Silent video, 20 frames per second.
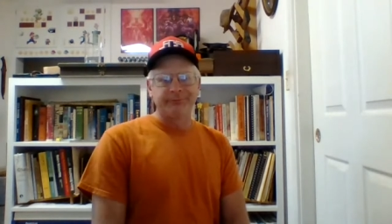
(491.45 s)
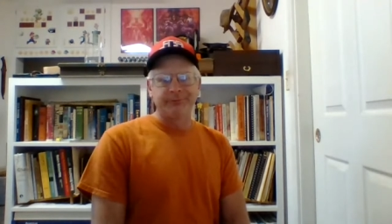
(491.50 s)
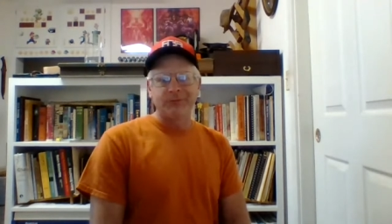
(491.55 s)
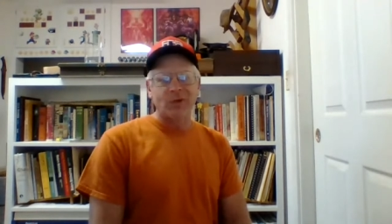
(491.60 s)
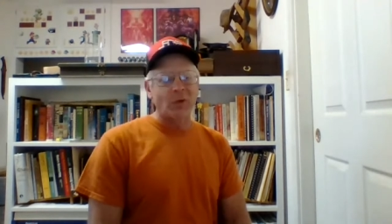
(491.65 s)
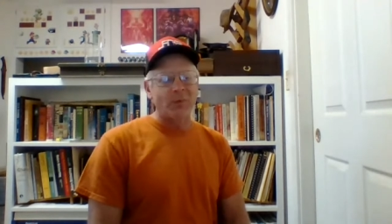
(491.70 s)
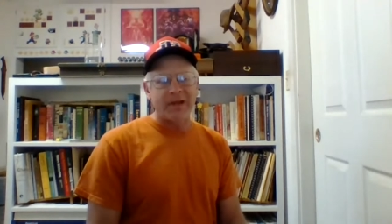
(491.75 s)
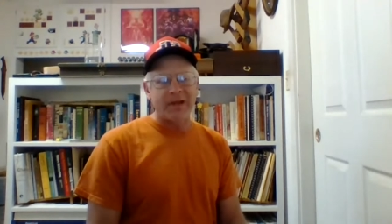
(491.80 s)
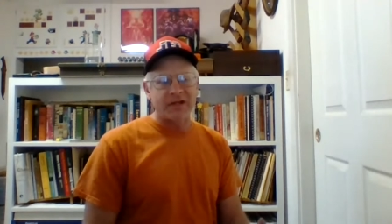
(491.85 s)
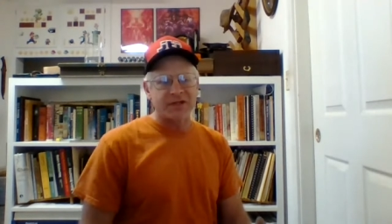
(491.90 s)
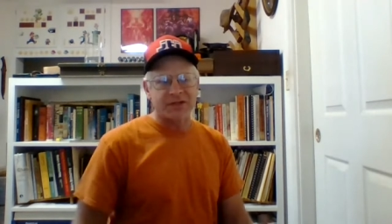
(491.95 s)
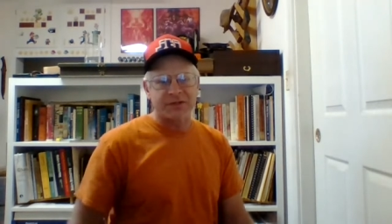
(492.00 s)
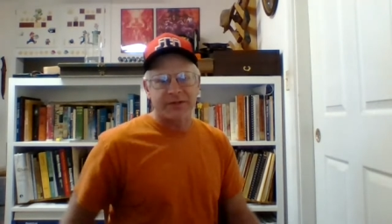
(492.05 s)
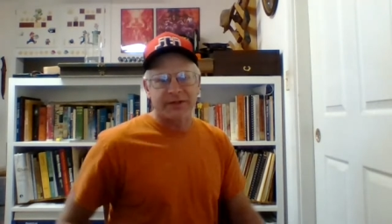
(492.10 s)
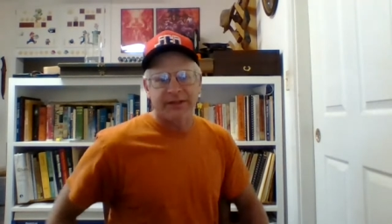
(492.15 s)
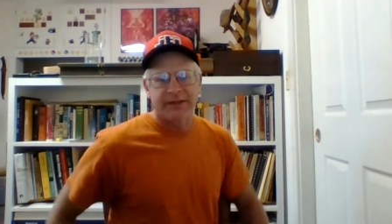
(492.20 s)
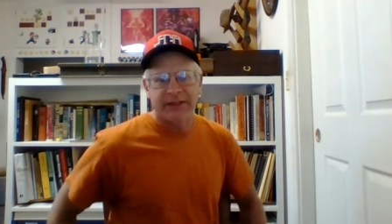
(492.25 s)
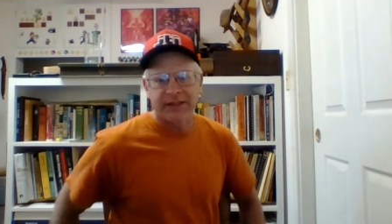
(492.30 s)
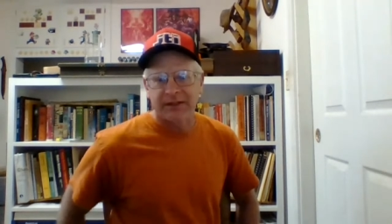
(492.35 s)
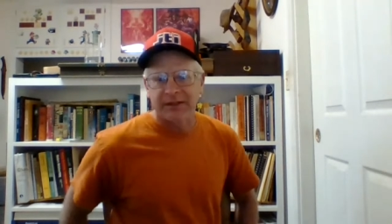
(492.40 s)
no
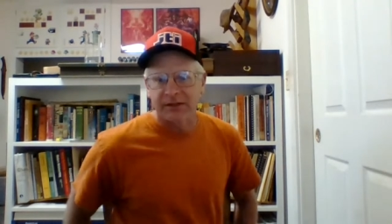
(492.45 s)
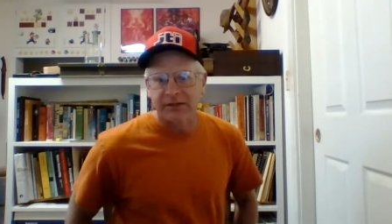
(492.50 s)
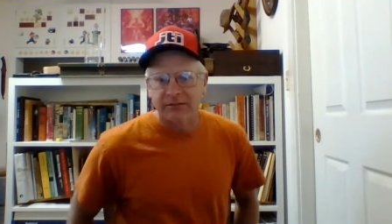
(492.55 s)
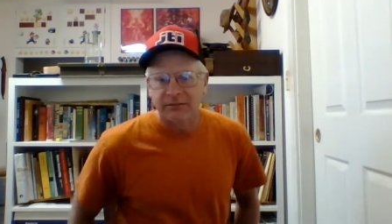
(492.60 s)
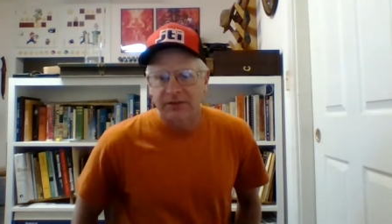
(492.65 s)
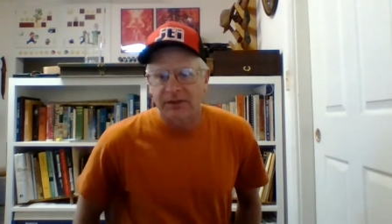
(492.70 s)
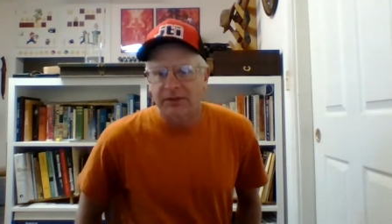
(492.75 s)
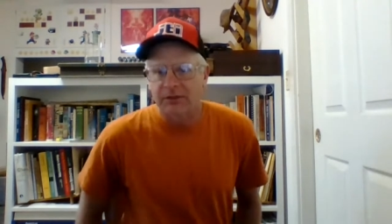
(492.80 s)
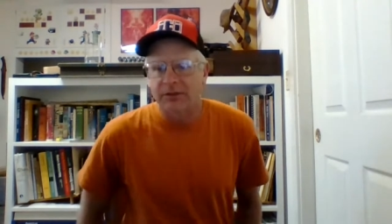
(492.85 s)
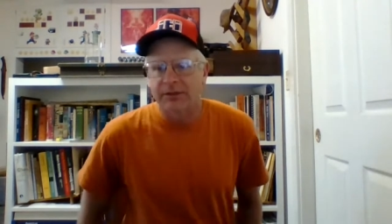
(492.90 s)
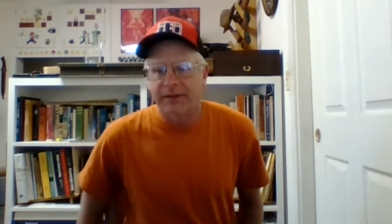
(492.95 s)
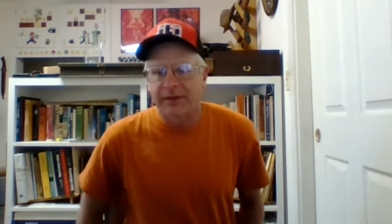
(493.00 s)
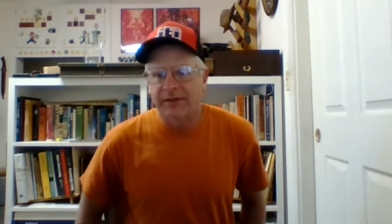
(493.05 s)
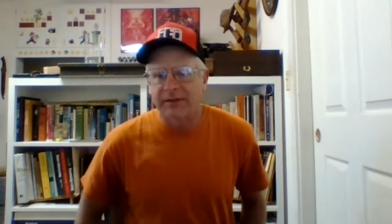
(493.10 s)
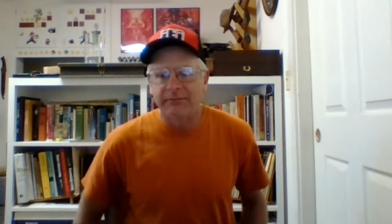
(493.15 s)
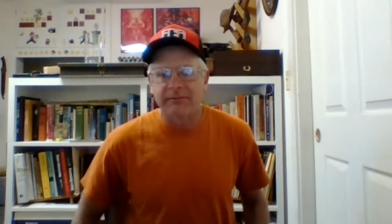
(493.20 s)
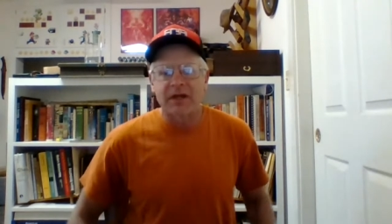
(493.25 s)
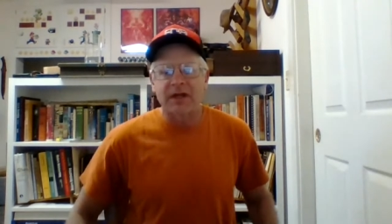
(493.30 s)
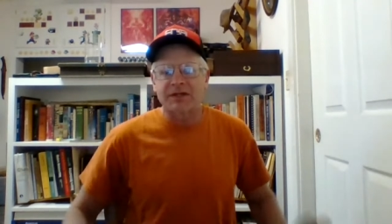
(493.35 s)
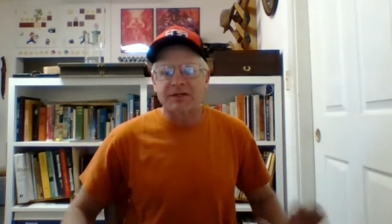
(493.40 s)
measuring needed you don't need
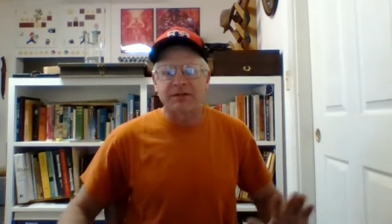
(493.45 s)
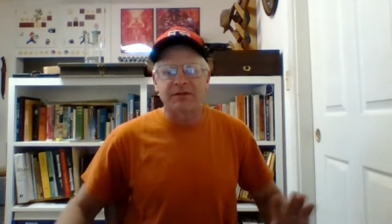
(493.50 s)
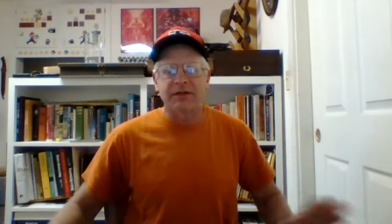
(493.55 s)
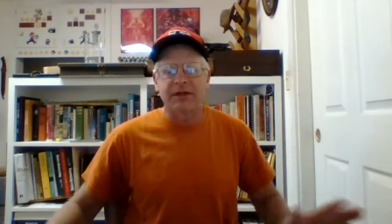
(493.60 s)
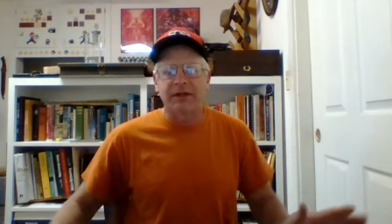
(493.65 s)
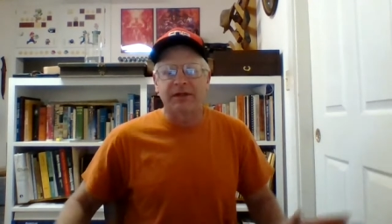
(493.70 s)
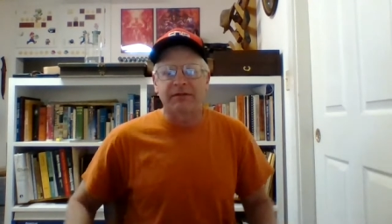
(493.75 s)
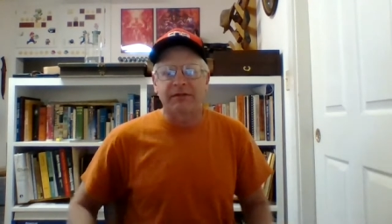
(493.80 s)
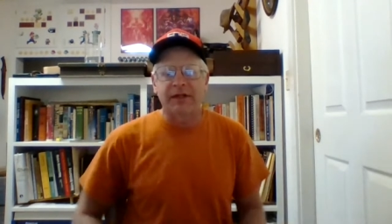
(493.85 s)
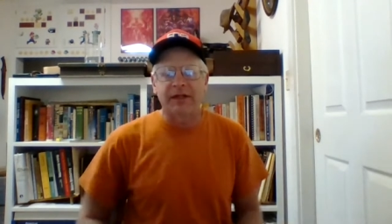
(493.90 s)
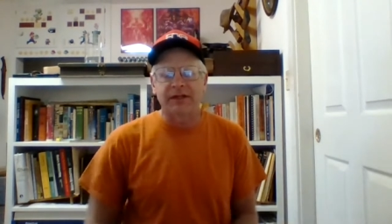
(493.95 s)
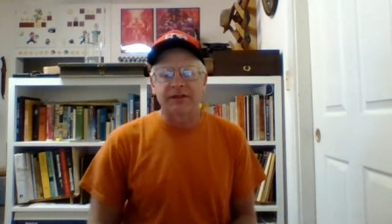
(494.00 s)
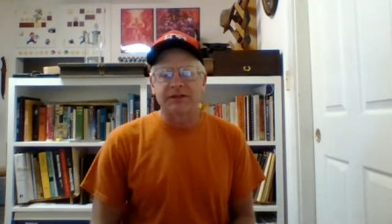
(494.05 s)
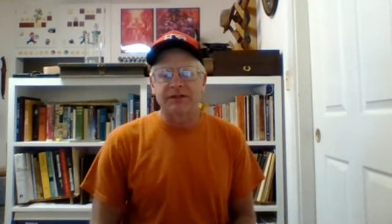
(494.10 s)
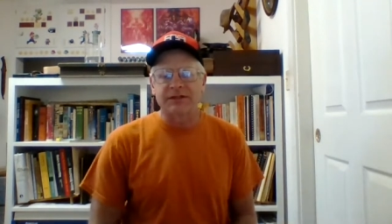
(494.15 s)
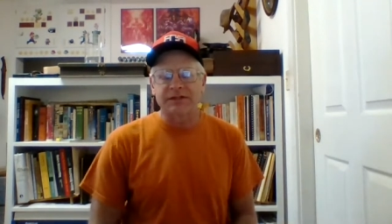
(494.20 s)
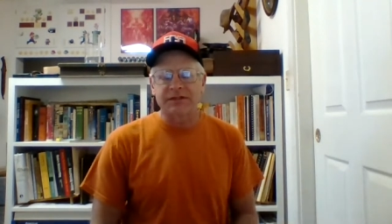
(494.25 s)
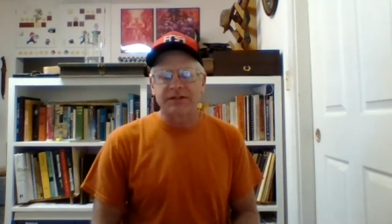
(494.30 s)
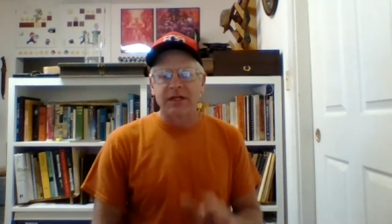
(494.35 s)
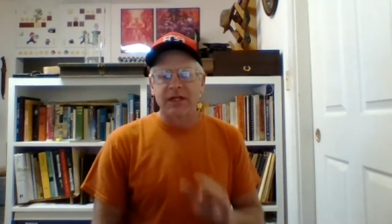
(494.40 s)
to measure anything
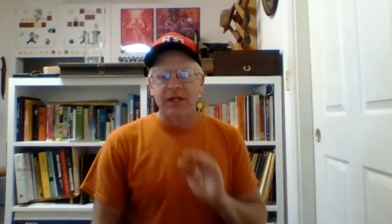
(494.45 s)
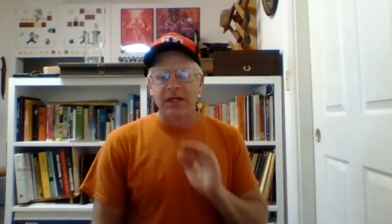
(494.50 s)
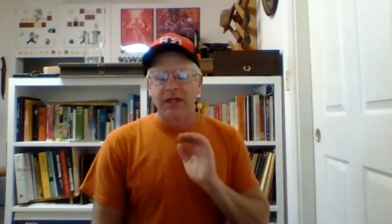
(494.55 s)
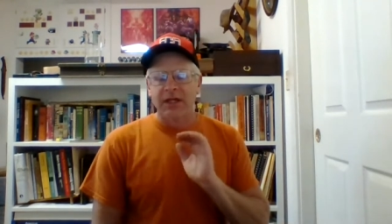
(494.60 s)
just